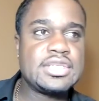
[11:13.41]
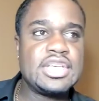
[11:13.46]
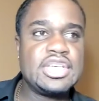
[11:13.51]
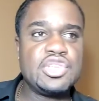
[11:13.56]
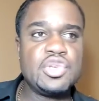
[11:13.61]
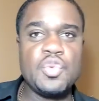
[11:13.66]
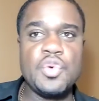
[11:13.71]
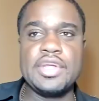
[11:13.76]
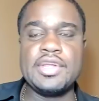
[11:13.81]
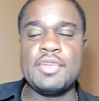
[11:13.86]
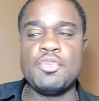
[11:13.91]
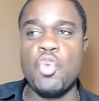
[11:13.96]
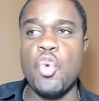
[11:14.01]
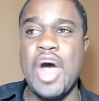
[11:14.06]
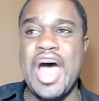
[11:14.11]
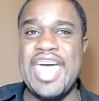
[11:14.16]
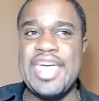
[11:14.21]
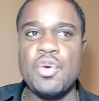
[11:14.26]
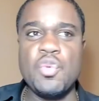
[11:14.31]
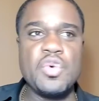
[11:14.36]
This is when
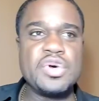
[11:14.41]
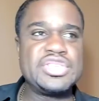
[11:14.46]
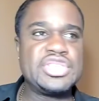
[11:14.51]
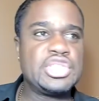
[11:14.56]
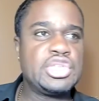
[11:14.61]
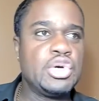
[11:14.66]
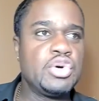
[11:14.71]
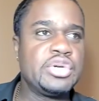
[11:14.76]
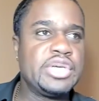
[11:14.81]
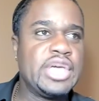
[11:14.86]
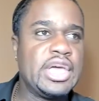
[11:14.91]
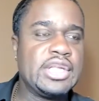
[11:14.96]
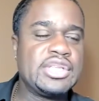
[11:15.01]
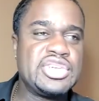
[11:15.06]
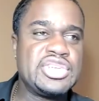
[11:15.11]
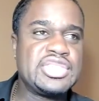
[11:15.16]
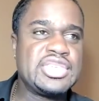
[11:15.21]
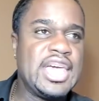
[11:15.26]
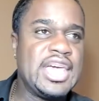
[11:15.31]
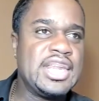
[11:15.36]
White was still
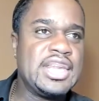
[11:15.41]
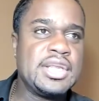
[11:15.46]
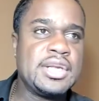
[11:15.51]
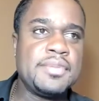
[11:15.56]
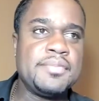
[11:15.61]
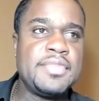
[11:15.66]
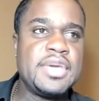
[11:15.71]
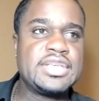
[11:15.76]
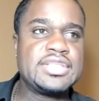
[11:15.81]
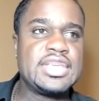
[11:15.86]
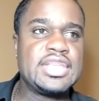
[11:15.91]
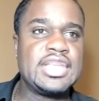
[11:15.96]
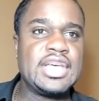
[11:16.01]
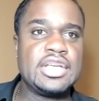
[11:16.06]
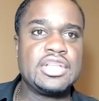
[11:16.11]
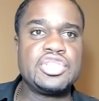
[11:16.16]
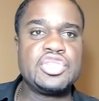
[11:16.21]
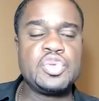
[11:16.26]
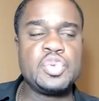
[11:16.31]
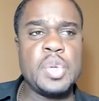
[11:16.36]
getting in the mix of
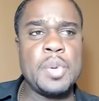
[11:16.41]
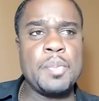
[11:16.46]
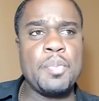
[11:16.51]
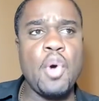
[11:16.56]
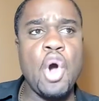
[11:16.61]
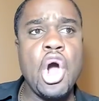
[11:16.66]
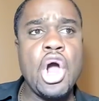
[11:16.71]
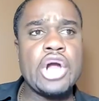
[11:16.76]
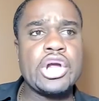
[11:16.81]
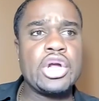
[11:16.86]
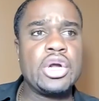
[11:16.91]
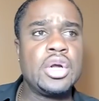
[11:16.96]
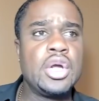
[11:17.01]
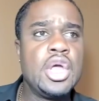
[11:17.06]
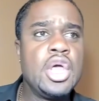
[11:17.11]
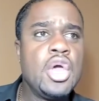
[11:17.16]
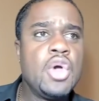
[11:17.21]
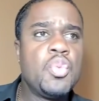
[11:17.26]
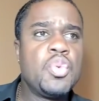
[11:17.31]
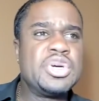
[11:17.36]
things. This is when Parker
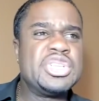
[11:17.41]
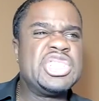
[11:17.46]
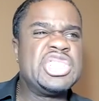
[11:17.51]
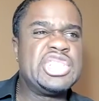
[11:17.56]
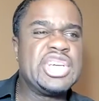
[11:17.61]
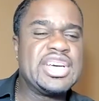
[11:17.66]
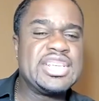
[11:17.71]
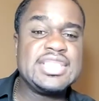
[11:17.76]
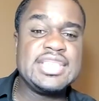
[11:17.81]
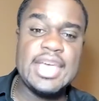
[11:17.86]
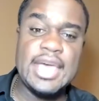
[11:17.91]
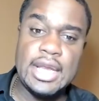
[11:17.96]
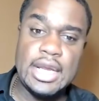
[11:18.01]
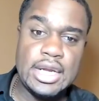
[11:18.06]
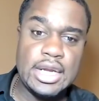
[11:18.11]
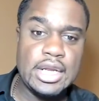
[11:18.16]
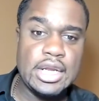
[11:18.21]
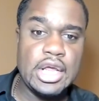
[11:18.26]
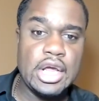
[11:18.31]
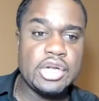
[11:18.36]
was just
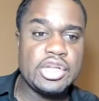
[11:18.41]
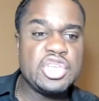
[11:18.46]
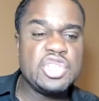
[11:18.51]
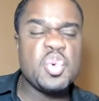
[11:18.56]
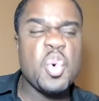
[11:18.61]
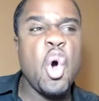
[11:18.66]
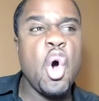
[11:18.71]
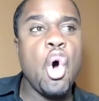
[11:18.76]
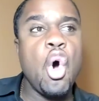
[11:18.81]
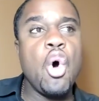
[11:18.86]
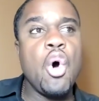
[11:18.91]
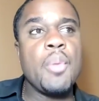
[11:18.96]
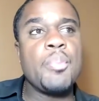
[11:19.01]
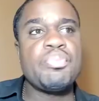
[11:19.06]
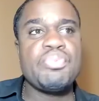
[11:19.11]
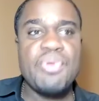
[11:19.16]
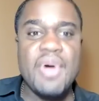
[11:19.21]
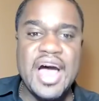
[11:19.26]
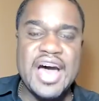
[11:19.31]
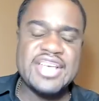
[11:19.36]
getting in there. These were all
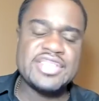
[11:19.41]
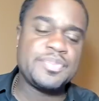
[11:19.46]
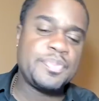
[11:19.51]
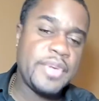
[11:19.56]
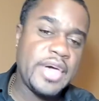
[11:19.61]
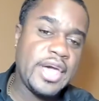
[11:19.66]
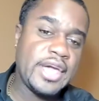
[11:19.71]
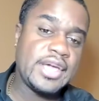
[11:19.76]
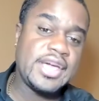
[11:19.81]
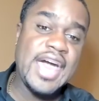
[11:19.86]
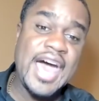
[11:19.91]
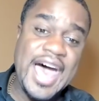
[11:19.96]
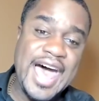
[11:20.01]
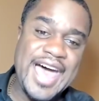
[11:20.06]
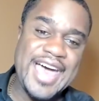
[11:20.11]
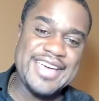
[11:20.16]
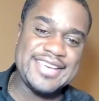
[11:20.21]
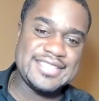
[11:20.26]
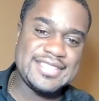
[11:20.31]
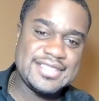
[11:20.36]
prospect
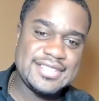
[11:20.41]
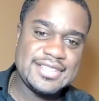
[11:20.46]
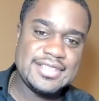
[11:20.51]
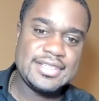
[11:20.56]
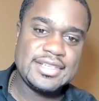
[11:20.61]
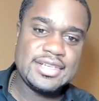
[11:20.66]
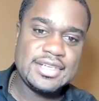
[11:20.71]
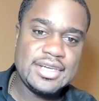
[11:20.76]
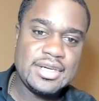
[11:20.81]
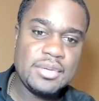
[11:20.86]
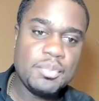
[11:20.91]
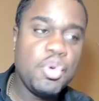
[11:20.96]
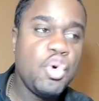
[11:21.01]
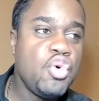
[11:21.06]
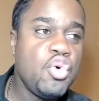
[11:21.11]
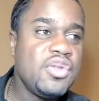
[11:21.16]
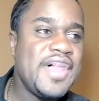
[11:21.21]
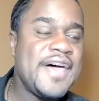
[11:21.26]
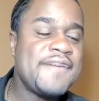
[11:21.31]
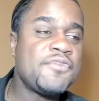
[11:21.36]
guys.
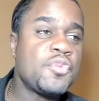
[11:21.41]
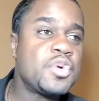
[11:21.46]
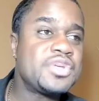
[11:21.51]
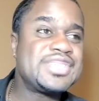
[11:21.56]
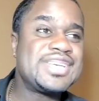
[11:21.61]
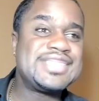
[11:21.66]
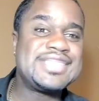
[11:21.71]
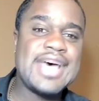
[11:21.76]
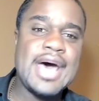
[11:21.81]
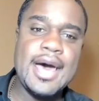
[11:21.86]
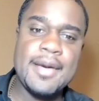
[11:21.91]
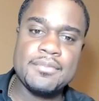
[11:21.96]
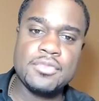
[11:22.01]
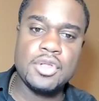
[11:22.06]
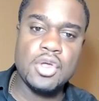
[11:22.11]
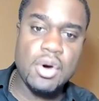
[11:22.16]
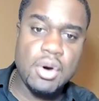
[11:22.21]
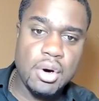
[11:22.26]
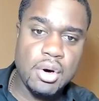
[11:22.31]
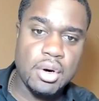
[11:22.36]
Pulev was a
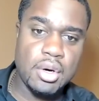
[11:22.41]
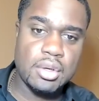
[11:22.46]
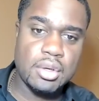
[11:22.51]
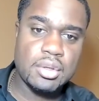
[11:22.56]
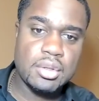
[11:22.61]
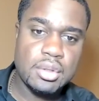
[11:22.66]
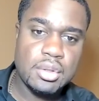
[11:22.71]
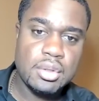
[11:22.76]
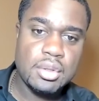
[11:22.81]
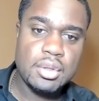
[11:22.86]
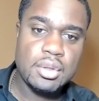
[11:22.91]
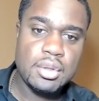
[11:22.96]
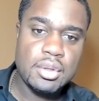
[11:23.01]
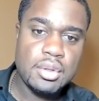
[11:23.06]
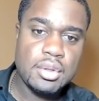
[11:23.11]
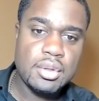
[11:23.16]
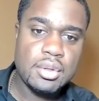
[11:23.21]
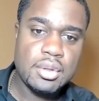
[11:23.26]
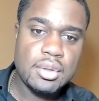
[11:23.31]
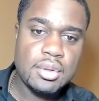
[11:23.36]
top dog.
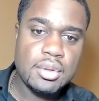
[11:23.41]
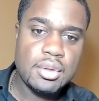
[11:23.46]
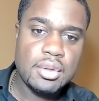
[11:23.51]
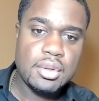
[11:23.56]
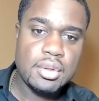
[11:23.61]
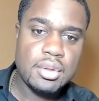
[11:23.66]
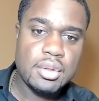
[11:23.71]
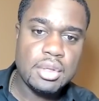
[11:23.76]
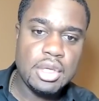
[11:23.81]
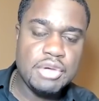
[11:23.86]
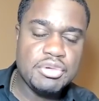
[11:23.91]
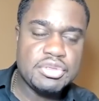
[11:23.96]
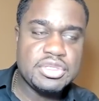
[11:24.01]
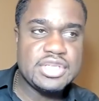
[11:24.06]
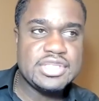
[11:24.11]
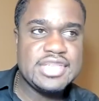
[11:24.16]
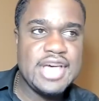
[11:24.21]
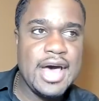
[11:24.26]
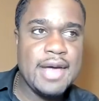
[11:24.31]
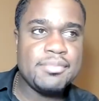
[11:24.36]
He was
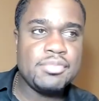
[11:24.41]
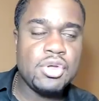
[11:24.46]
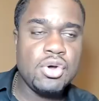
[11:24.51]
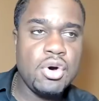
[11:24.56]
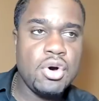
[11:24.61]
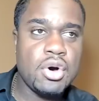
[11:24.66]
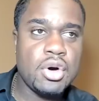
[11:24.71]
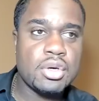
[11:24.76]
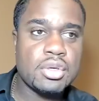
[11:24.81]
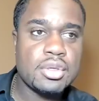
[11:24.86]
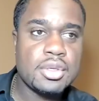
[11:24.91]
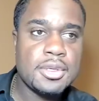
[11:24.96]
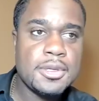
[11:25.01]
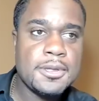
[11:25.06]
a top dog.